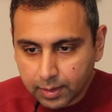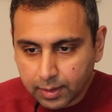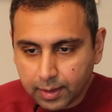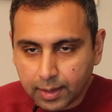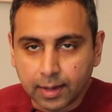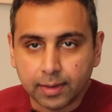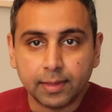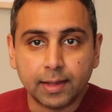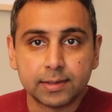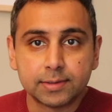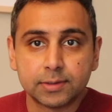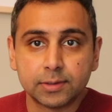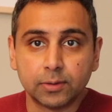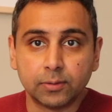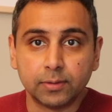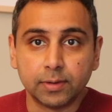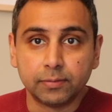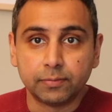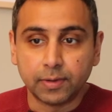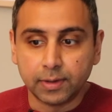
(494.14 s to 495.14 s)
And that's the
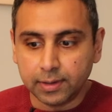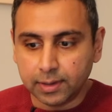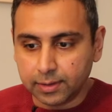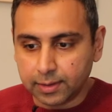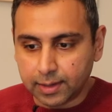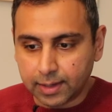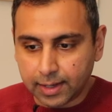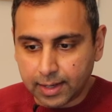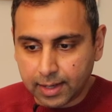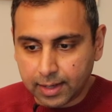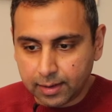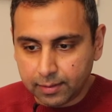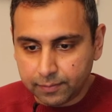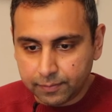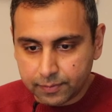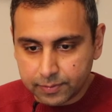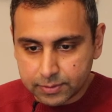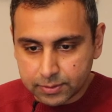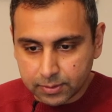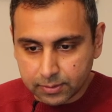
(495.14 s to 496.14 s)
only funding that I
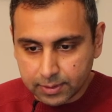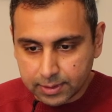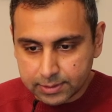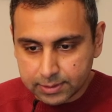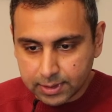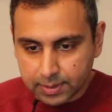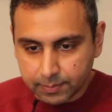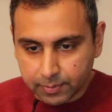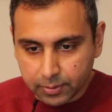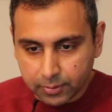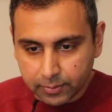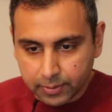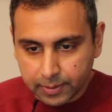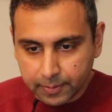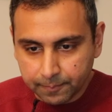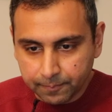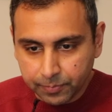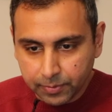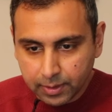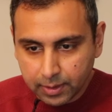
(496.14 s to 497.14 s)
have, so let's keep
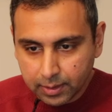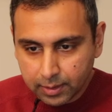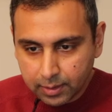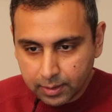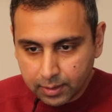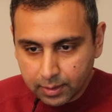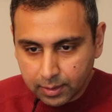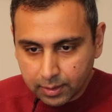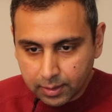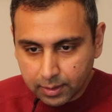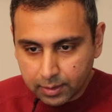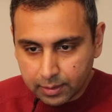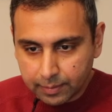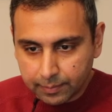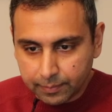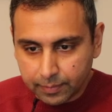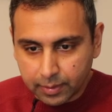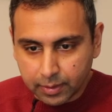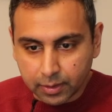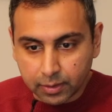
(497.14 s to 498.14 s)
going.
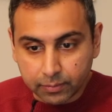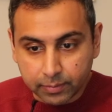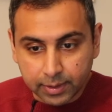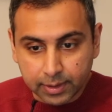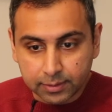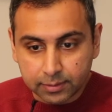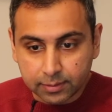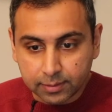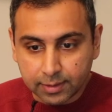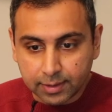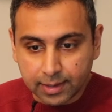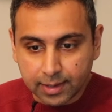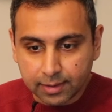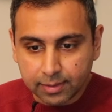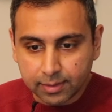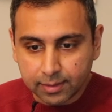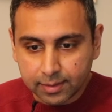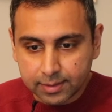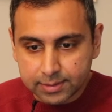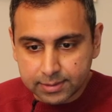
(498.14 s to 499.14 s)
Agree to the
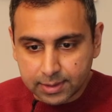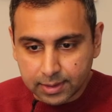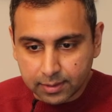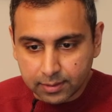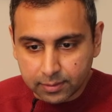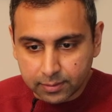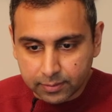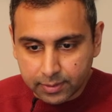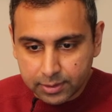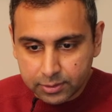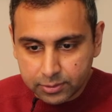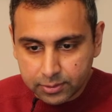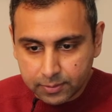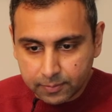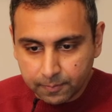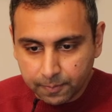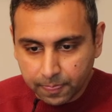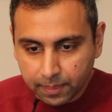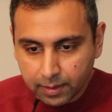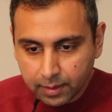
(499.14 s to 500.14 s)
ethics
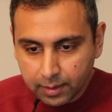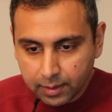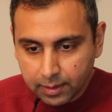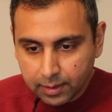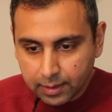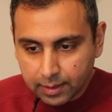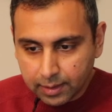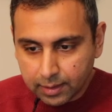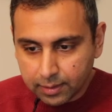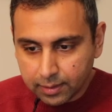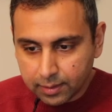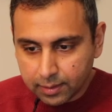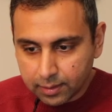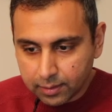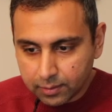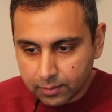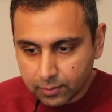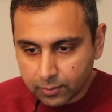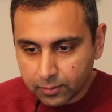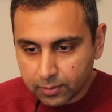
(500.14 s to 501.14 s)
declaration, and
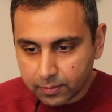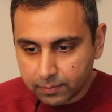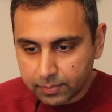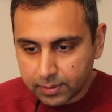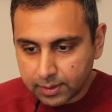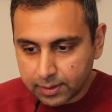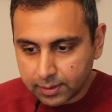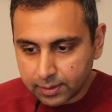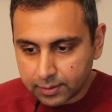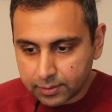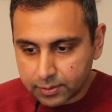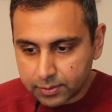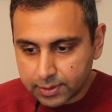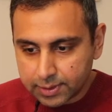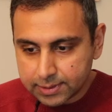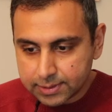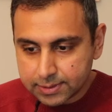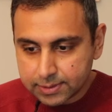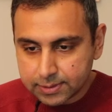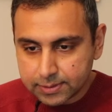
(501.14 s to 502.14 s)
then no competing
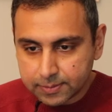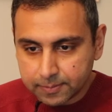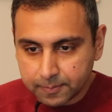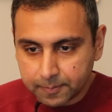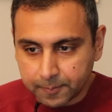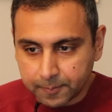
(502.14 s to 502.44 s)
interests.